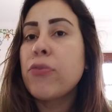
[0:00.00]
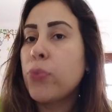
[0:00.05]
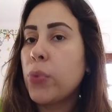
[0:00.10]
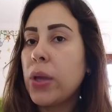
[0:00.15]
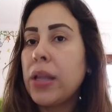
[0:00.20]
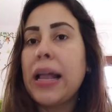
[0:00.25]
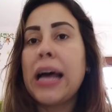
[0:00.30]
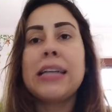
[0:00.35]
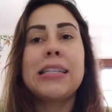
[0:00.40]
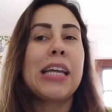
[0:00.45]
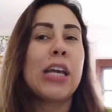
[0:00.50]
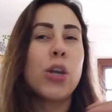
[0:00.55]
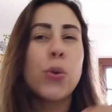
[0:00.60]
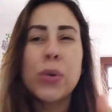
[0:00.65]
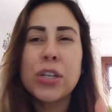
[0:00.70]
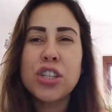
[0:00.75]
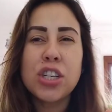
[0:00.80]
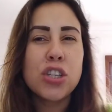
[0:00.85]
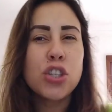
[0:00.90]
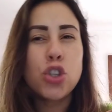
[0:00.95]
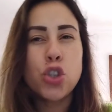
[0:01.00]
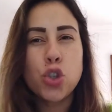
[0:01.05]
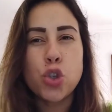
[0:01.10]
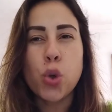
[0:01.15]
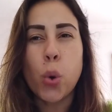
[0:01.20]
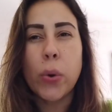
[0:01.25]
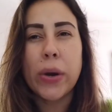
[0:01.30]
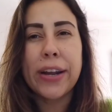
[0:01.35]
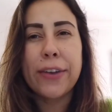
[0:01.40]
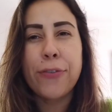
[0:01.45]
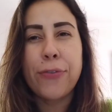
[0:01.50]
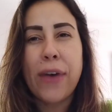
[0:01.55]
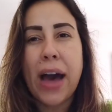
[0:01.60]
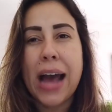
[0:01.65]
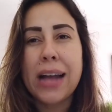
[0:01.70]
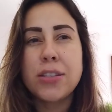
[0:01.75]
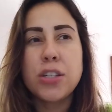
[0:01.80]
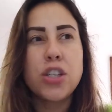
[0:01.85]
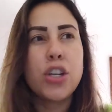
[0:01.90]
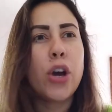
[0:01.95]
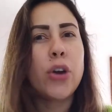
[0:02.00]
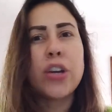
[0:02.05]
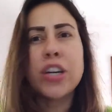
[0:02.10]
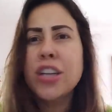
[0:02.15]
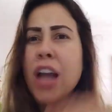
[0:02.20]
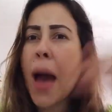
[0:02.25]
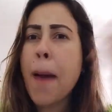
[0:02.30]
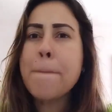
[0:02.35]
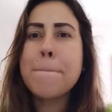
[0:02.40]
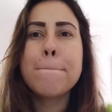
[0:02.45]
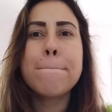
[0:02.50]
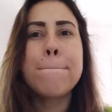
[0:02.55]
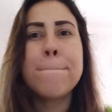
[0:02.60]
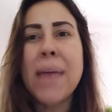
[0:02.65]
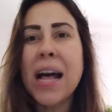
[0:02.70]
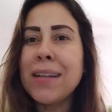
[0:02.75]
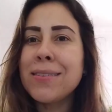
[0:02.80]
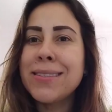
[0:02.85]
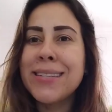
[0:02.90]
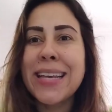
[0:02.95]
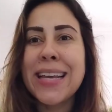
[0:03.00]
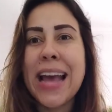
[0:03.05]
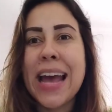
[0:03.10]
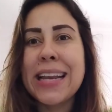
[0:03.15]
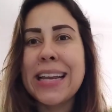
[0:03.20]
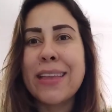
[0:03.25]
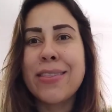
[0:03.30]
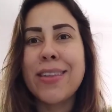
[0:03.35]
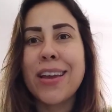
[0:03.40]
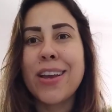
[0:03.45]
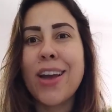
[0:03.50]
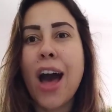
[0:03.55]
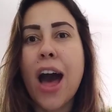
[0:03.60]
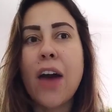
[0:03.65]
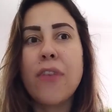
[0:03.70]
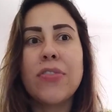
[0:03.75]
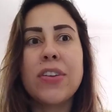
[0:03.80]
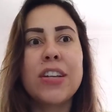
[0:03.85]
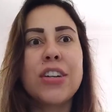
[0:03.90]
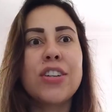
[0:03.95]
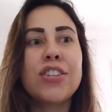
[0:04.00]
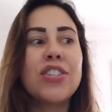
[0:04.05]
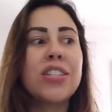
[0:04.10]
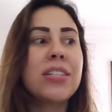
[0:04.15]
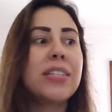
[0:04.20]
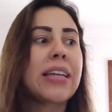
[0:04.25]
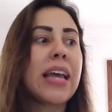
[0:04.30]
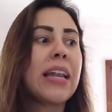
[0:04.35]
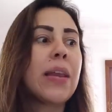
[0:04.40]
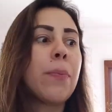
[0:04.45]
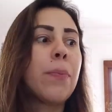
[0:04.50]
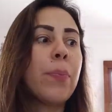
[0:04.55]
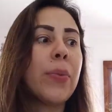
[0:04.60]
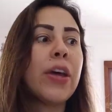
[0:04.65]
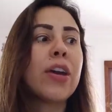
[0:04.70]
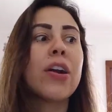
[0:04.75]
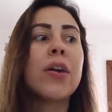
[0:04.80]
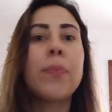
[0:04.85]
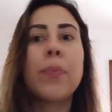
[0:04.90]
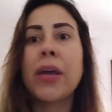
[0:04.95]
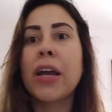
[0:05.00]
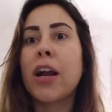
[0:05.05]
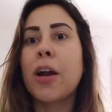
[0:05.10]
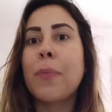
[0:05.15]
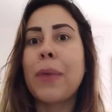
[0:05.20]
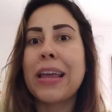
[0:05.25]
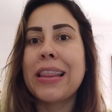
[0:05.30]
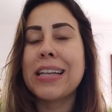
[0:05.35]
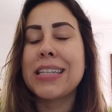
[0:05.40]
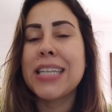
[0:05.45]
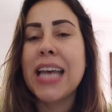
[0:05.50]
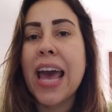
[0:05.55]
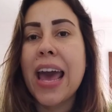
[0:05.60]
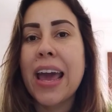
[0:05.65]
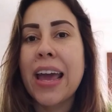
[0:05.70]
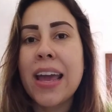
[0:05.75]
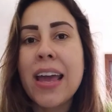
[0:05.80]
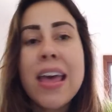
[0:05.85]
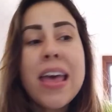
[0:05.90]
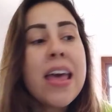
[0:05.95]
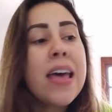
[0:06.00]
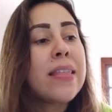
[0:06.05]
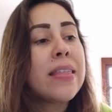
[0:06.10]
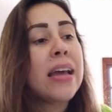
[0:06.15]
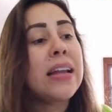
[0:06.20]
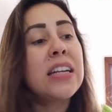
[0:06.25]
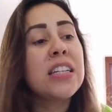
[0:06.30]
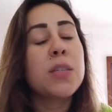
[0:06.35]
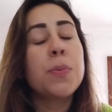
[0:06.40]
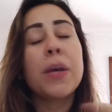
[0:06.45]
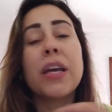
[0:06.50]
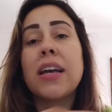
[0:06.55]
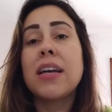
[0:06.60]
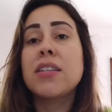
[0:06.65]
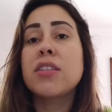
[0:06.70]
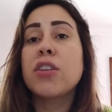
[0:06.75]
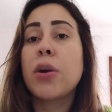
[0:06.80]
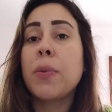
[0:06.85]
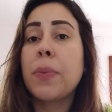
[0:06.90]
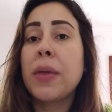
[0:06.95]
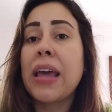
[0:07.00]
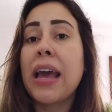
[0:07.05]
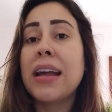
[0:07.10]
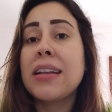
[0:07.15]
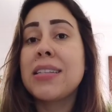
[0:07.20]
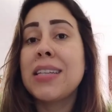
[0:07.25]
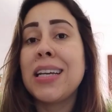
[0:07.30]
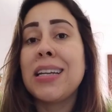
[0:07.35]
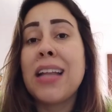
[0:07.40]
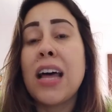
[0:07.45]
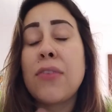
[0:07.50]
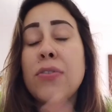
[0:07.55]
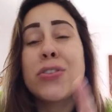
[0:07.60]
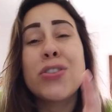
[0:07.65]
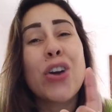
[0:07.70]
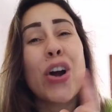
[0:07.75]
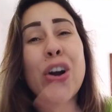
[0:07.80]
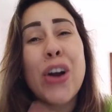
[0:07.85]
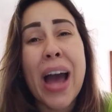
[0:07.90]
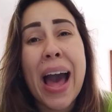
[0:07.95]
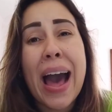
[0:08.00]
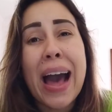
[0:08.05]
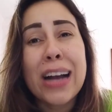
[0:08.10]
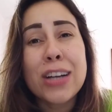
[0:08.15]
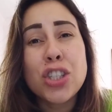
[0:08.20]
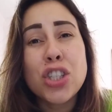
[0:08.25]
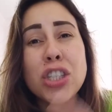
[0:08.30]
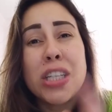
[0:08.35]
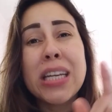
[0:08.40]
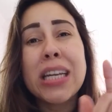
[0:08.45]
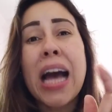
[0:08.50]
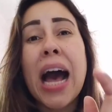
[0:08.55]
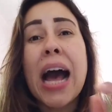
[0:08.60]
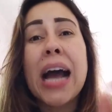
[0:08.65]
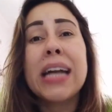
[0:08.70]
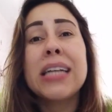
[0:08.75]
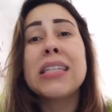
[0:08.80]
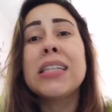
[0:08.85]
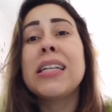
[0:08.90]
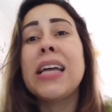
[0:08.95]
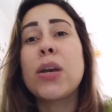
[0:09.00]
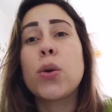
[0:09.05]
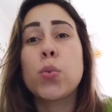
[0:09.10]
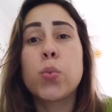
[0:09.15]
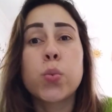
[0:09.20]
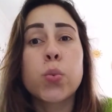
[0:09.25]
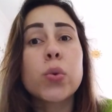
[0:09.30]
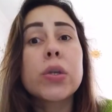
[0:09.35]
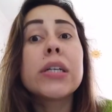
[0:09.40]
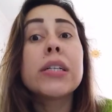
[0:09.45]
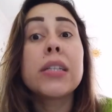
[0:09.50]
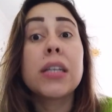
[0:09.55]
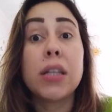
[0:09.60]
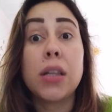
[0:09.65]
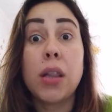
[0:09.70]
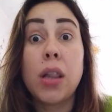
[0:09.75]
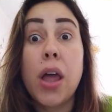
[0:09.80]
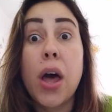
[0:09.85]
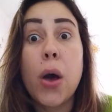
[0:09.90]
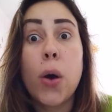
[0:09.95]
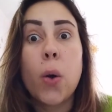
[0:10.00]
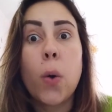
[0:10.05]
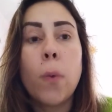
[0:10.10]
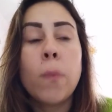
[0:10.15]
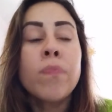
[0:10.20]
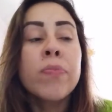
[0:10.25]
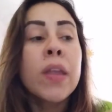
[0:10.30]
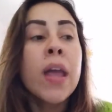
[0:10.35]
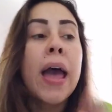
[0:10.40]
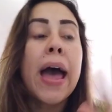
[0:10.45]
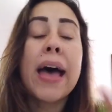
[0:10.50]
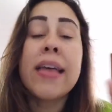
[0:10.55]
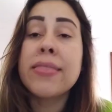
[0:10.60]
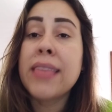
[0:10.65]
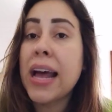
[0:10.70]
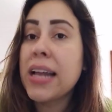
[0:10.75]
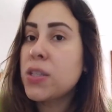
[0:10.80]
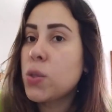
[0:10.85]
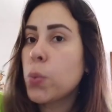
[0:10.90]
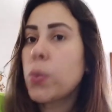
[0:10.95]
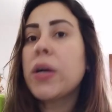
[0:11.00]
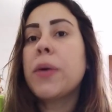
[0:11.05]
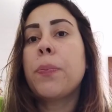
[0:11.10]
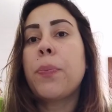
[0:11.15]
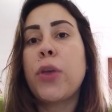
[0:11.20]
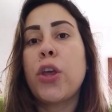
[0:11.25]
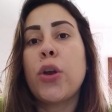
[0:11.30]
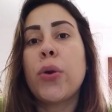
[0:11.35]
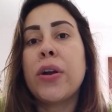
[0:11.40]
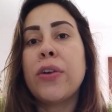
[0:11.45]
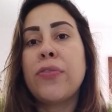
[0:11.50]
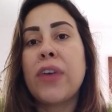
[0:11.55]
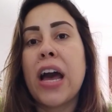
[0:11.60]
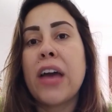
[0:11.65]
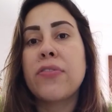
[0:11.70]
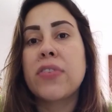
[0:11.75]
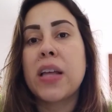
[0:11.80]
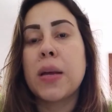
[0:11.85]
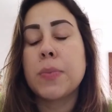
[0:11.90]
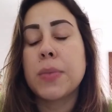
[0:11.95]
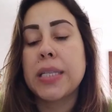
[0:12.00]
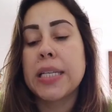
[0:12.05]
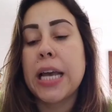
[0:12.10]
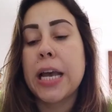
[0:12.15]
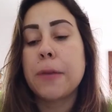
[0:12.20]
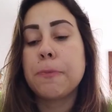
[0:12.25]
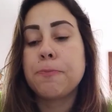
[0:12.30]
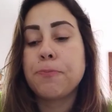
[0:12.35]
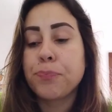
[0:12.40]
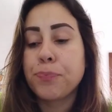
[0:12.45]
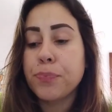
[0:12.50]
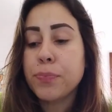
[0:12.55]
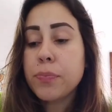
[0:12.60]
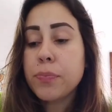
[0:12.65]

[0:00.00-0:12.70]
have realized that you are just storing fats, you know, you're not melting anything off and you're just getting bigger and bigger by the day, then it's because your BAT levels are actually kind of like really low. And that's where Puravive comes in.